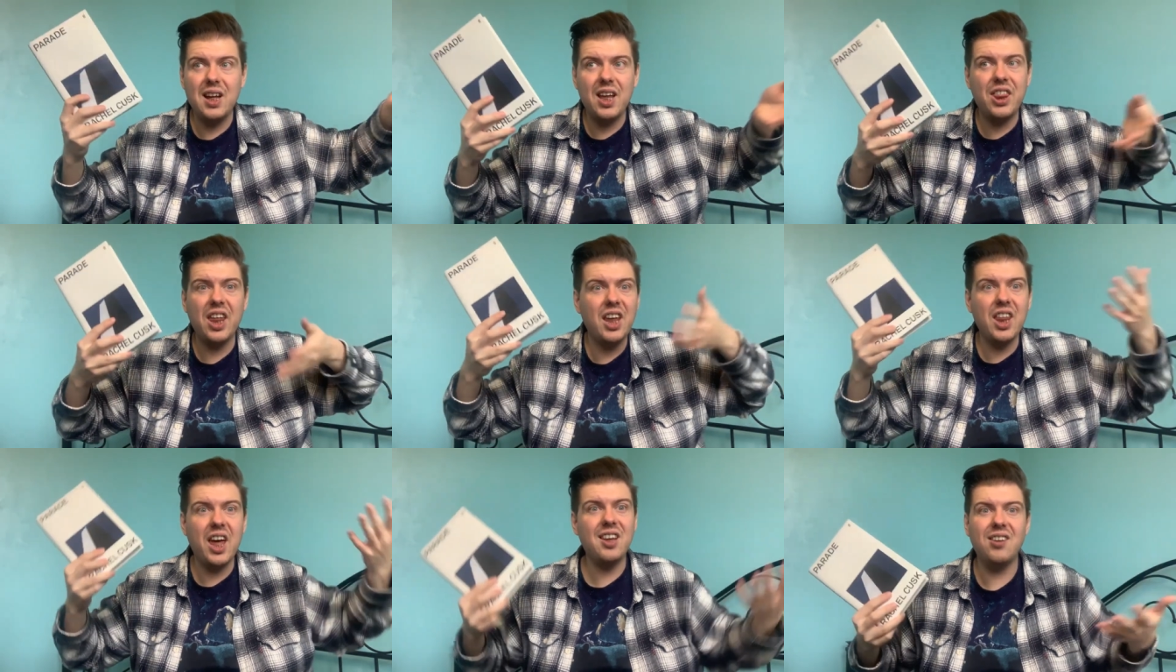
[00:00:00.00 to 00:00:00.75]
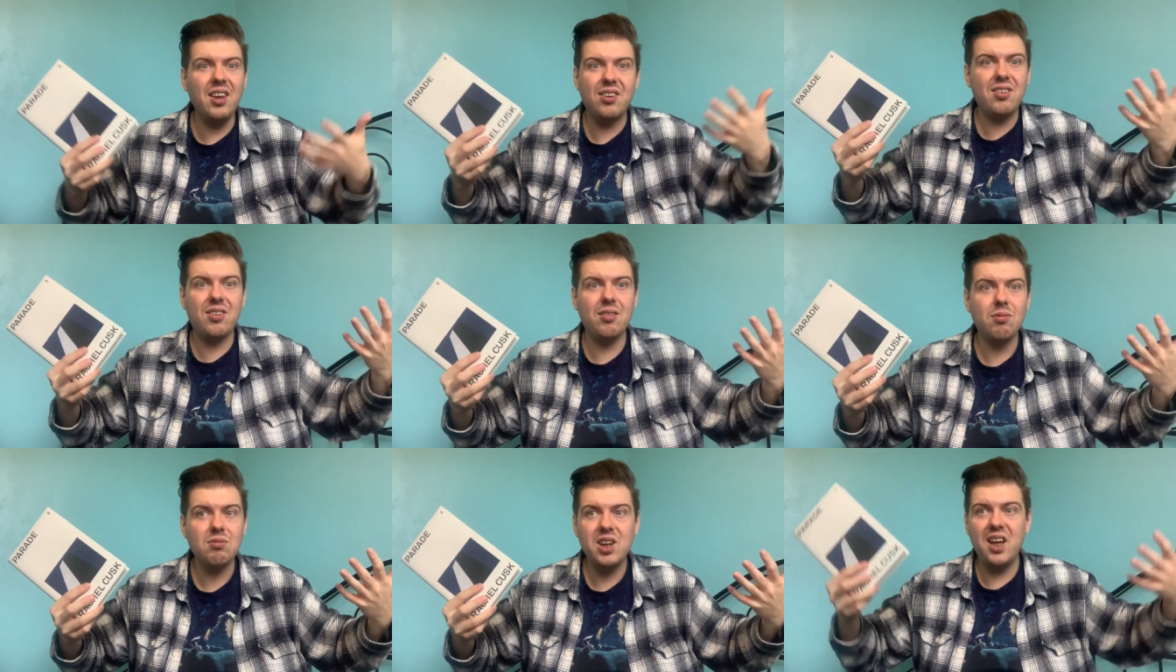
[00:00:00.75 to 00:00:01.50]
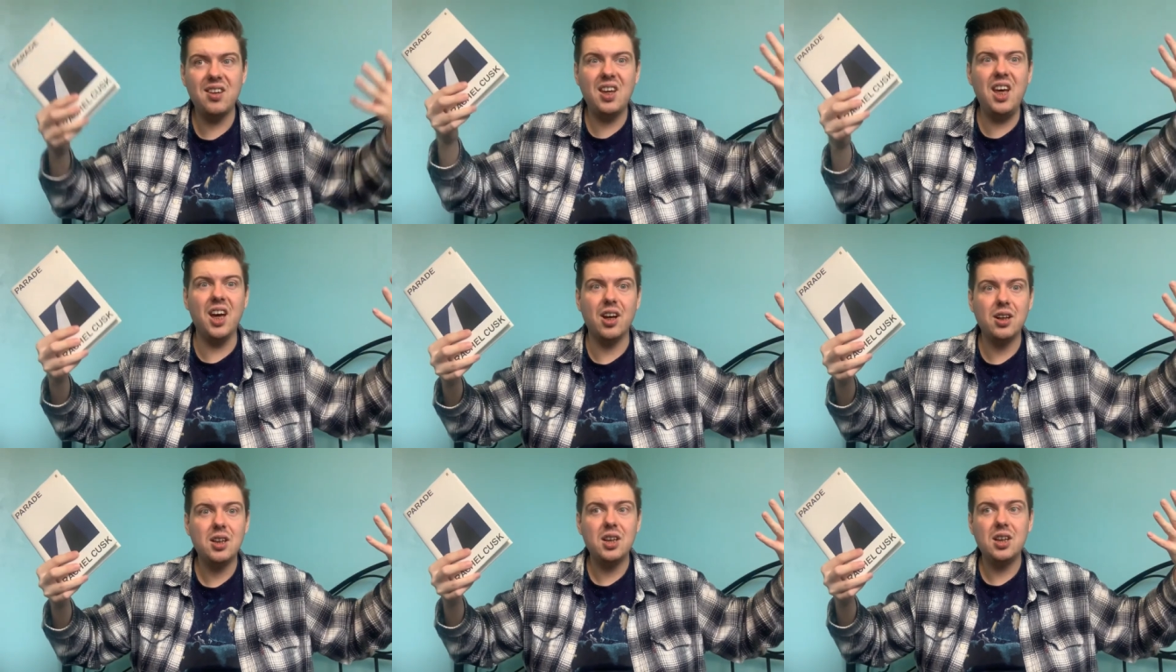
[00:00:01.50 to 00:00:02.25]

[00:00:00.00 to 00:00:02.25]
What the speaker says: a thing that exists. It's here.